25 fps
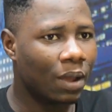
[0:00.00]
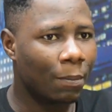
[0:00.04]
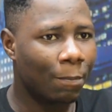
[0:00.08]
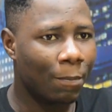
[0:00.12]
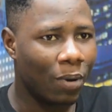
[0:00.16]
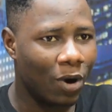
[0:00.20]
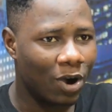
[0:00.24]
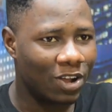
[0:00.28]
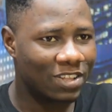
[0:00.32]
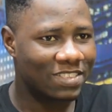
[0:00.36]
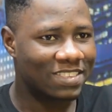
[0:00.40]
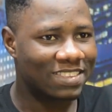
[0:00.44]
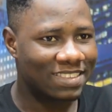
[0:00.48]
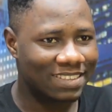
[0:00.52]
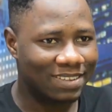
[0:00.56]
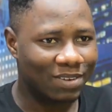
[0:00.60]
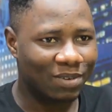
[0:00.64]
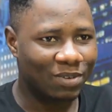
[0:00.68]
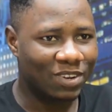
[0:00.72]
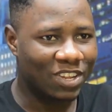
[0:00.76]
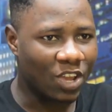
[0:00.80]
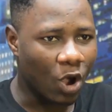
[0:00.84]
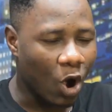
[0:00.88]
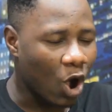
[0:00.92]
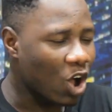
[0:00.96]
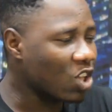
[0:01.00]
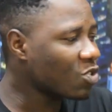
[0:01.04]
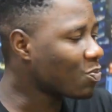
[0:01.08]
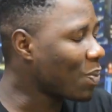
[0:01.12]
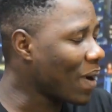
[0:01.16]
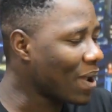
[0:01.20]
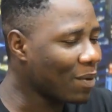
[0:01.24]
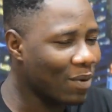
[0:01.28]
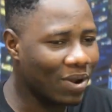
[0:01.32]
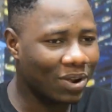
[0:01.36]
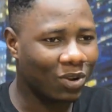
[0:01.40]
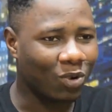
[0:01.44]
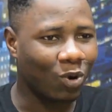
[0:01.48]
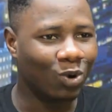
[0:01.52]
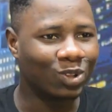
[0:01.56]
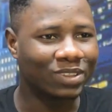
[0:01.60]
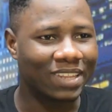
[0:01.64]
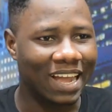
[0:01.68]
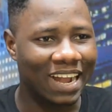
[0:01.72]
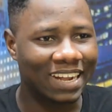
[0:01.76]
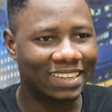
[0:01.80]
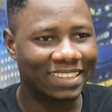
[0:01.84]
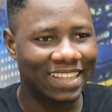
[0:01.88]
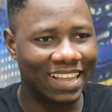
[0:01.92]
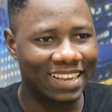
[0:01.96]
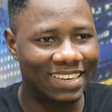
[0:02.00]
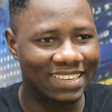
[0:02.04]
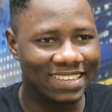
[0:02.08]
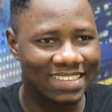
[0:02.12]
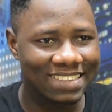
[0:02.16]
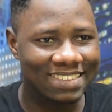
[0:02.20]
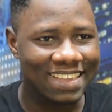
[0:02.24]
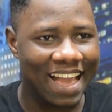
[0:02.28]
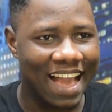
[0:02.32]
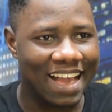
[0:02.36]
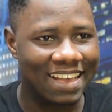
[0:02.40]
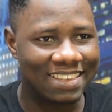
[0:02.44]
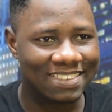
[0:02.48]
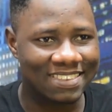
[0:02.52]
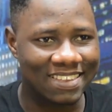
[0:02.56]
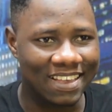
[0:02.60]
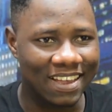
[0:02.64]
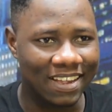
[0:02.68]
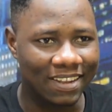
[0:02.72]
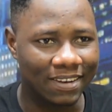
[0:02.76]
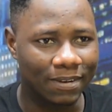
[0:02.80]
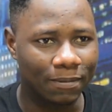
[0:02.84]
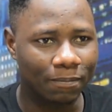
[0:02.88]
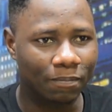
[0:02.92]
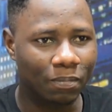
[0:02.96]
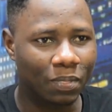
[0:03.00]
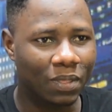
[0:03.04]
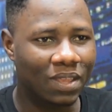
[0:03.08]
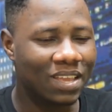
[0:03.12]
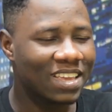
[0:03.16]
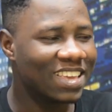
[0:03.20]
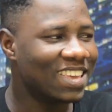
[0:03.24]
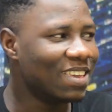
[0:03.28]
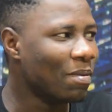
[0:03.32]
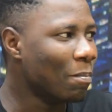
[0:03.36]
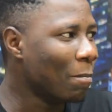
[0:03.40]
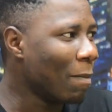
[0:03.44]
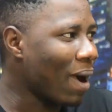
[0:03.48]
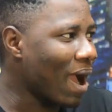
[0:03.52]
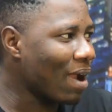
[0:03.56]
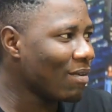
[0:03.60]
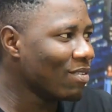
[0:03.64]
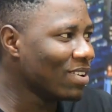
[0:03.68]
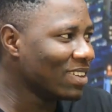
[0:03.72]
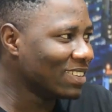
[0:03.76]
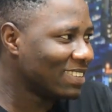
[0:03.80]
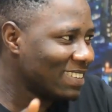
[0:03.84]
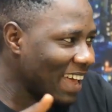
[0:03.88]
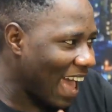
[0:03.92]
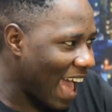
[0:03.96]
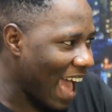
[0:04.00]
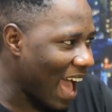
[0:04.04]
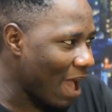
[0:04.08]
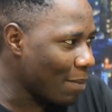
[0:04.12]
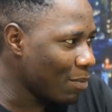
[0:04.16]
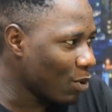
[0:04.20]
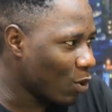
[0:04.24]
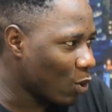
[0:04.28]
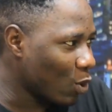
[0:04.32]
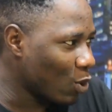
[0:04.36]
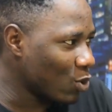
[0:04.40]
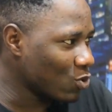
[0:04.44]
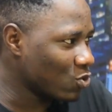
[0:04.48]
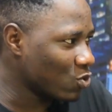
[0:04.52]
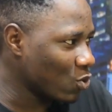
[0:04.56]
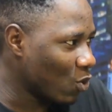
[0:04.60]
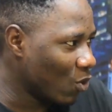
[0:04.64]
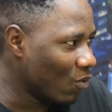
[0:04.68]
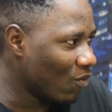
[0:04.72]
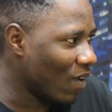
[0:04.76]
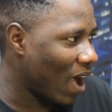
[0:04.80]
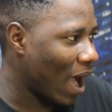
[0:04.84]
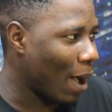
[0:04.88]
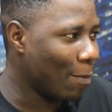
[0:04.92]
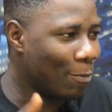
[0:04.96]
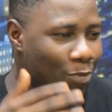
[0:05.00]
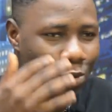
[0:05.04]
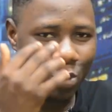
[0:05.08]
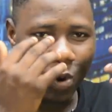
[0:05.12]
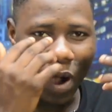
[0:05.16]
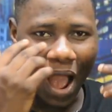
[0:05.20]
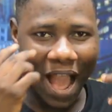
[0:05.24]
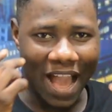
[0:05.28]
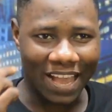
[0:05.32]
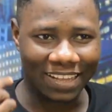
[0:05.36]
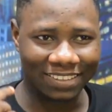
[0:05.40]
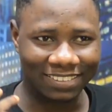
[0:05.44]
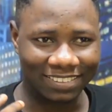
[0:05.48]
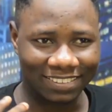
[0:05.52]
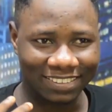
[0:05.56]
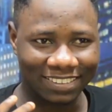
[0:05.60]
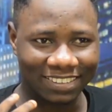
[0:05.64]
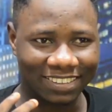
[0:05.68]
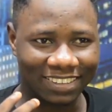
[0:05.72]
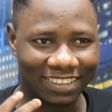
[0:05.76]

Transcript: But the husband, when contacted, this guy said he married her because of her blue eyes.